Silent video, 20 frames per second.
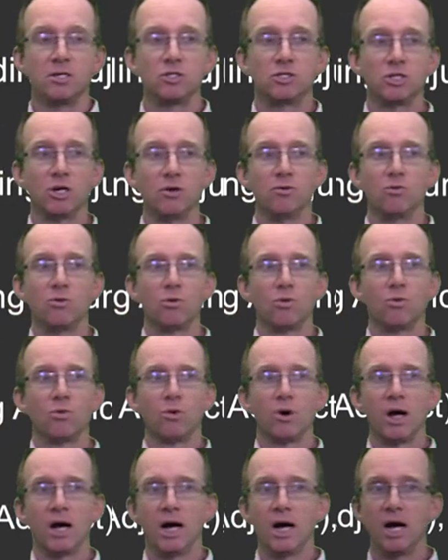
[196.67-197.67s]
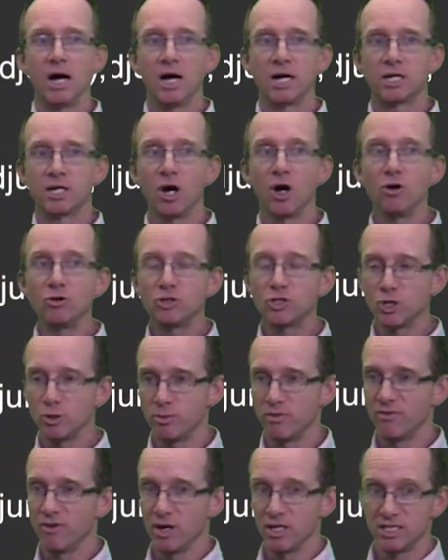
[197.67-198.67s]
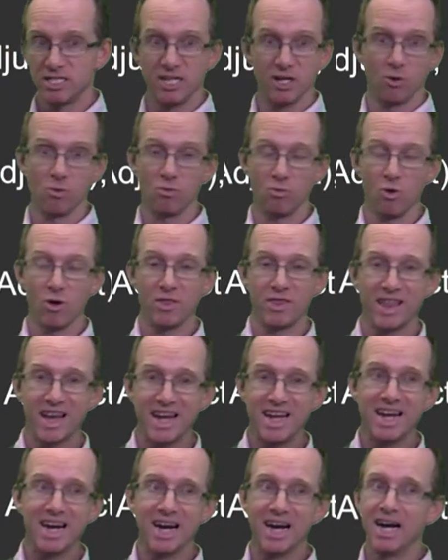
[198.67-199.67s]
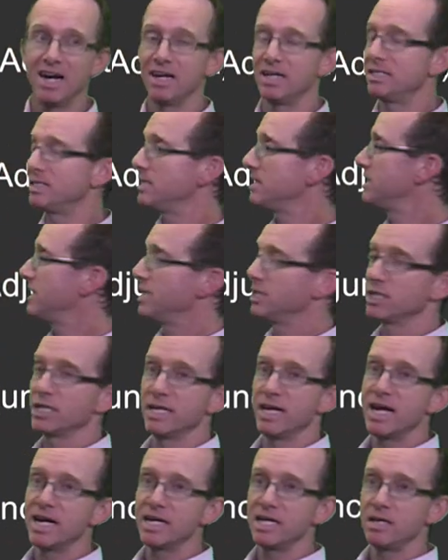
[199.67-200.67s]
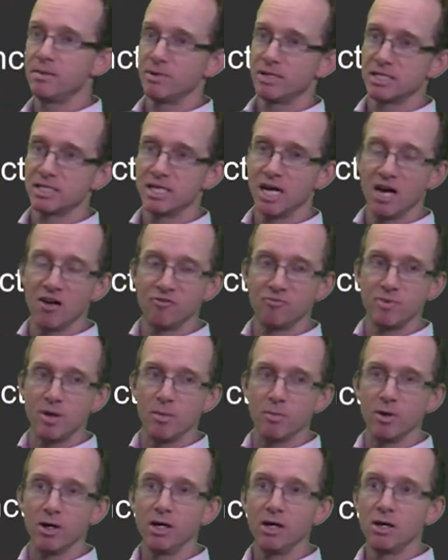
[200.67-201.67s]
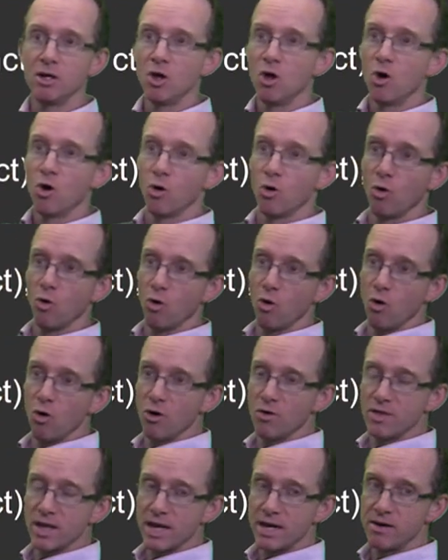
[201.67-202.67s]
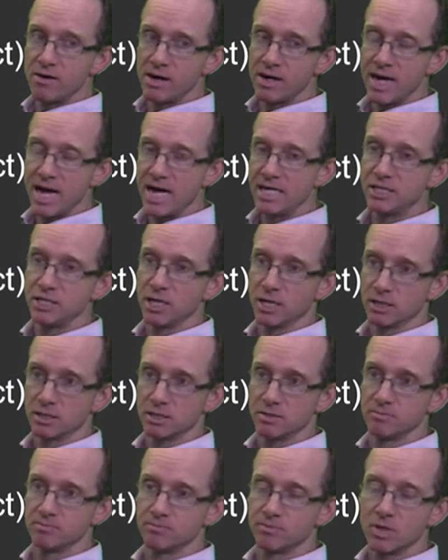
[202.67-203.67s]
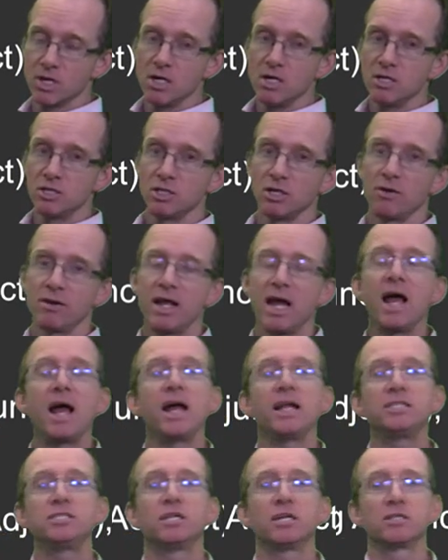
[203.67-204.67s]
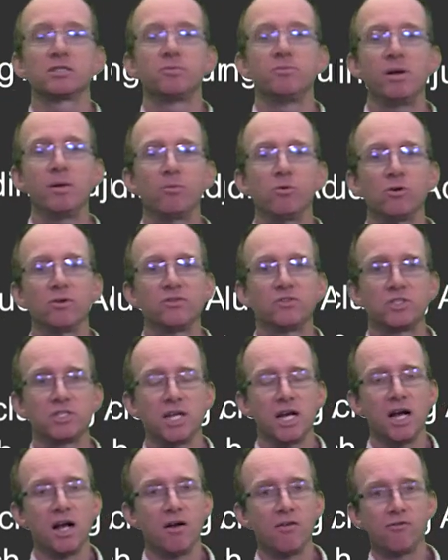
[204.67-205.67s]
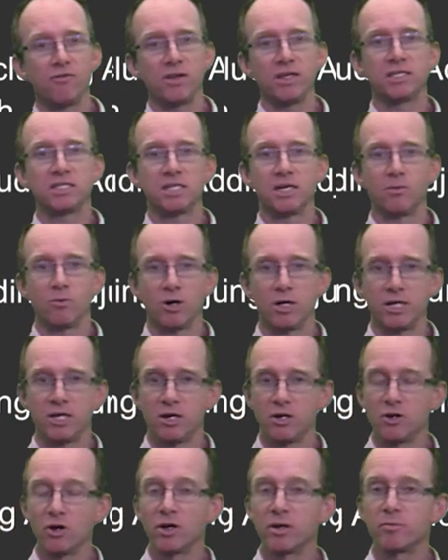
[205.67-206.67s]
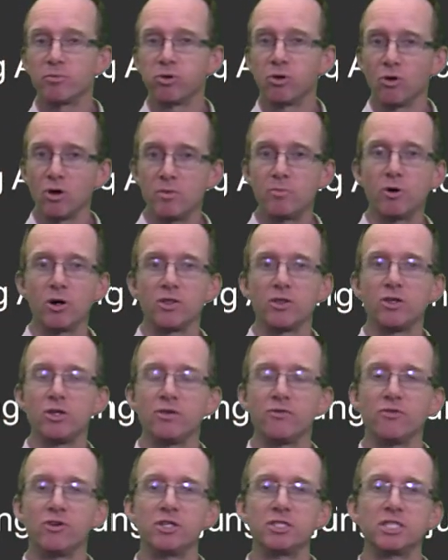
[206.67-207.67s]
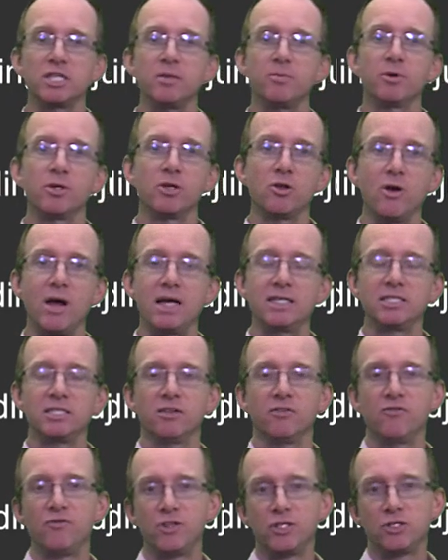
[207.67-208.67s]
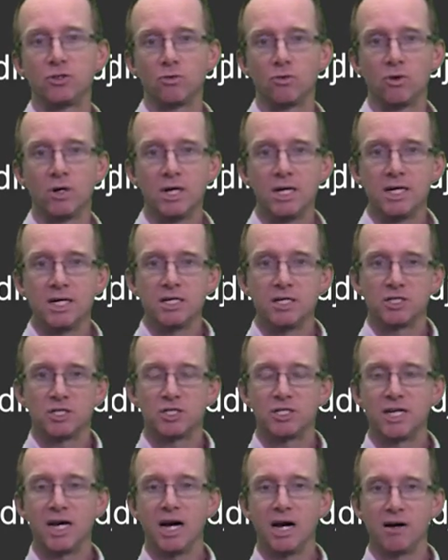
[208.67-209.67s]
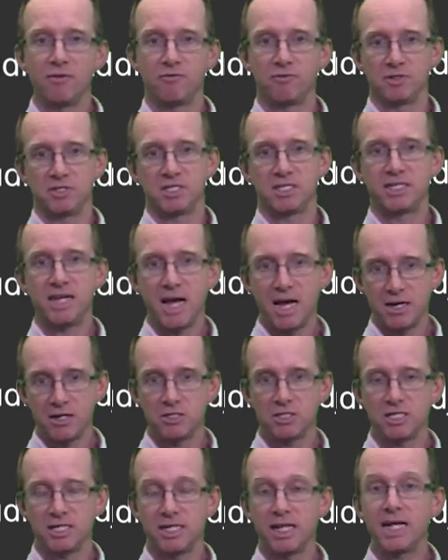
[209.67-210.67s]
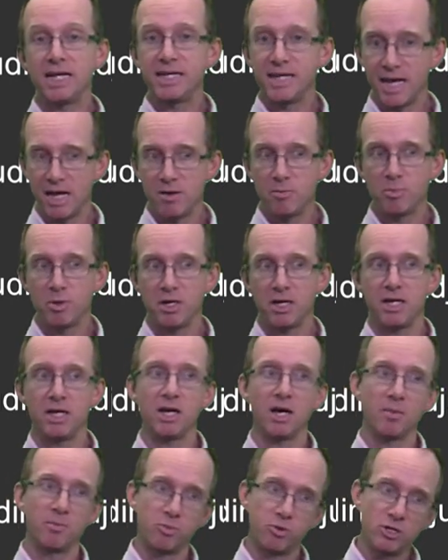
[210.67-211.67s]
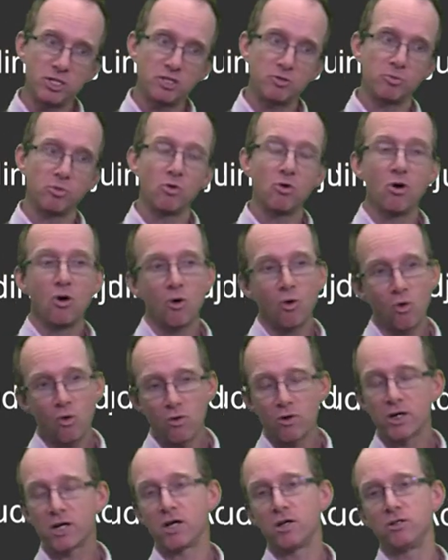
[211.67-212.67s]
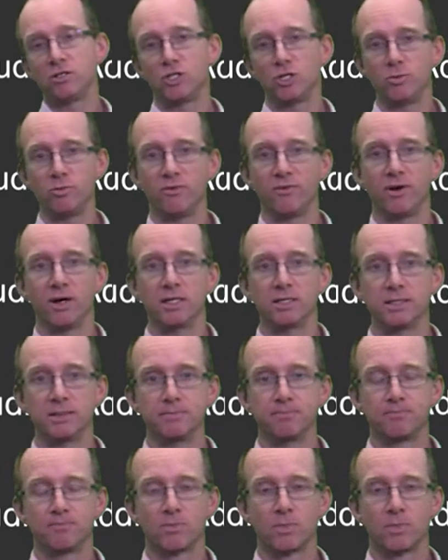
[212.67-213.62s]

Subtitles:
So a co-supervisor, what they are is essentially an academic staff member, or they're an adjunct. So an adjunct member of staff is someone not employed by the university but who has an official staff status, and they can be a principal or a co-supervisor.